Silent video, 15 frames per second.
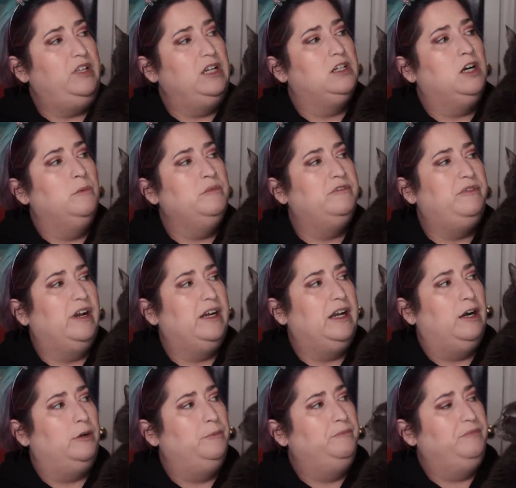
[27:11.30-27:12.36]
Come to find
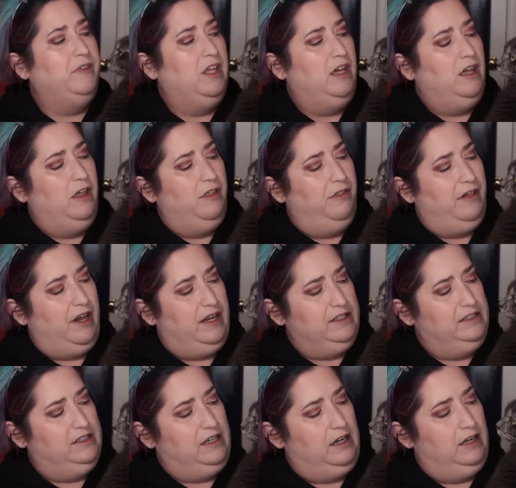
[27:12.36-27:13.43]
out
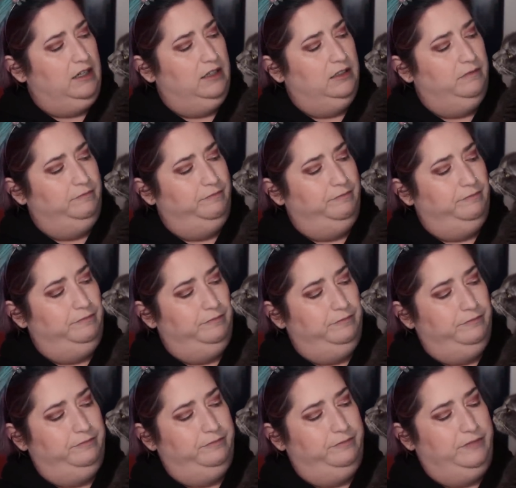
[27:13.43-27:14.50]
that uh,
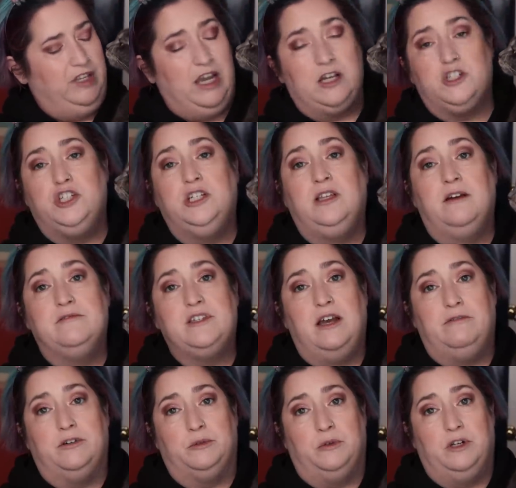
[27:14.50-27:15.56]
yeah, she loves
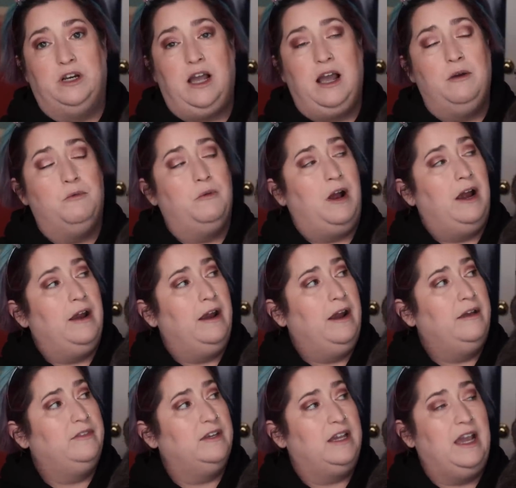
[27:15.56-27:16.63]
everyone. I I
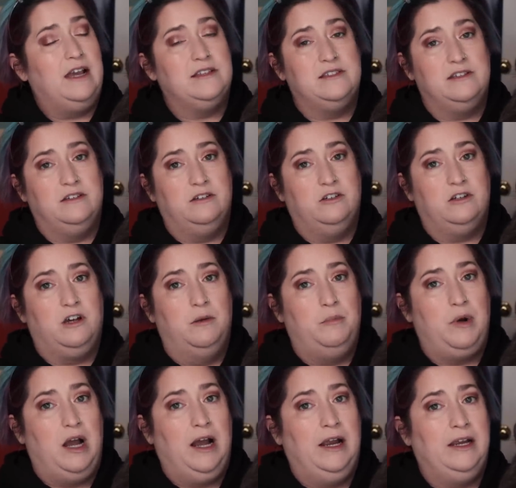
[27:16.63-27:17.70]
had the cat sitter come
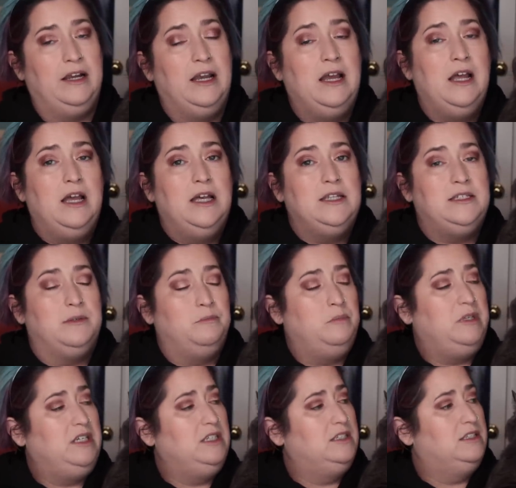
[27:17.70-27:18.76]
by to
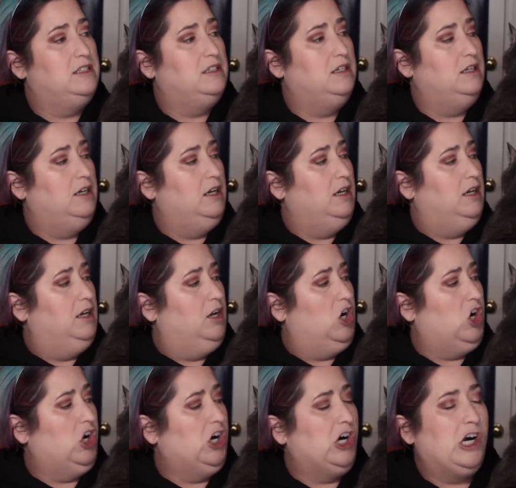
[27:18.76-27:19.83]
meet
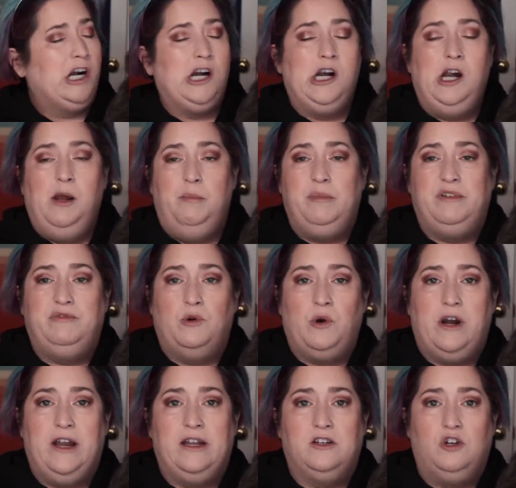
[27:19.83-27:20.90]
her before
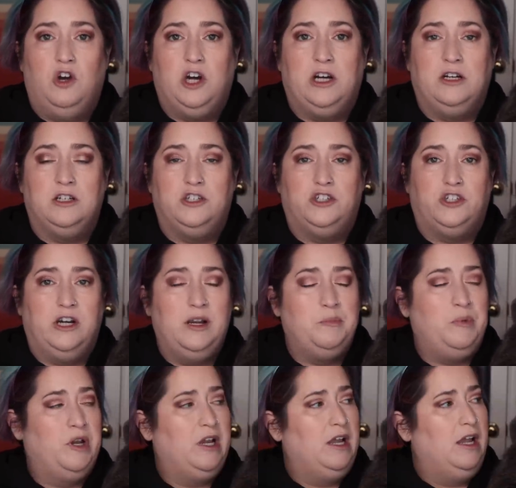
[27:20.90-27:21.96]
I had gone on a
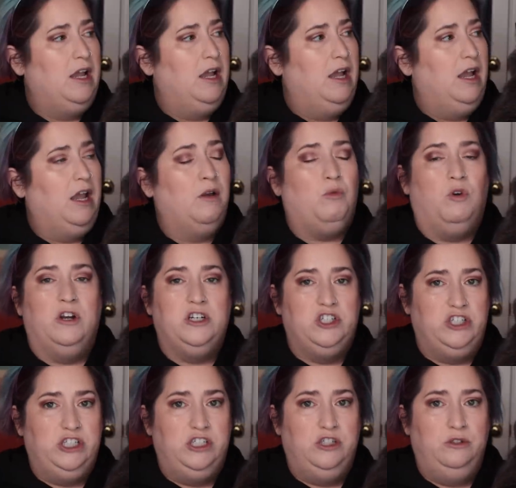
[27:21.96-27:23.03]
trip, and what did
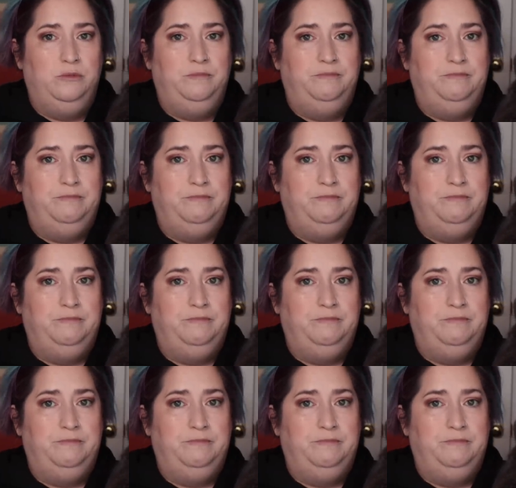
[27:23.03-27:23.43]
she do?